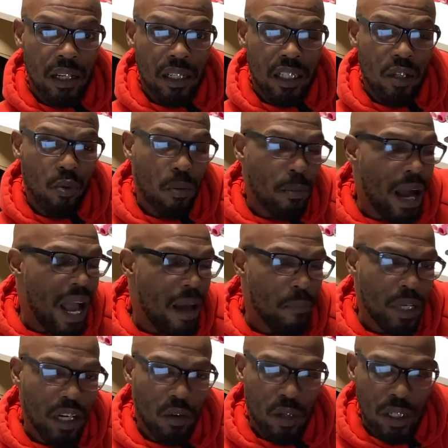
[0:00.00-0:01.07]
she reminded
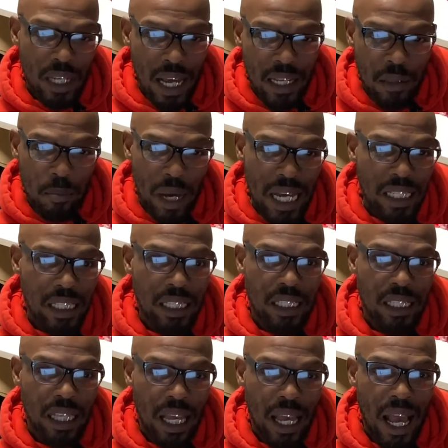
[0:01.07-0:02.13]
me on a daily basis
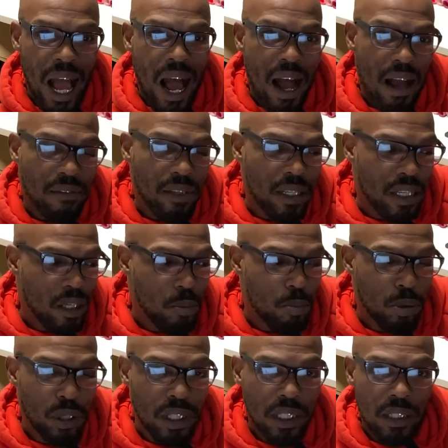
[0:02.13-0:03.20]
that I have to keep
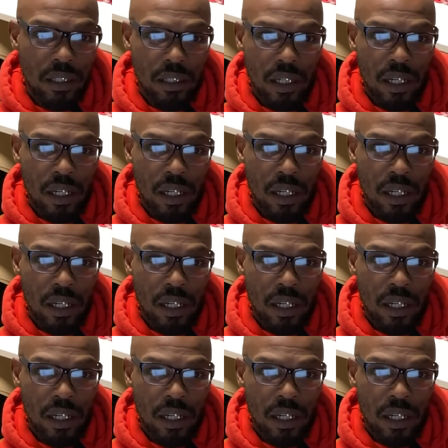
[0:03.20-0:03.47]
pushing,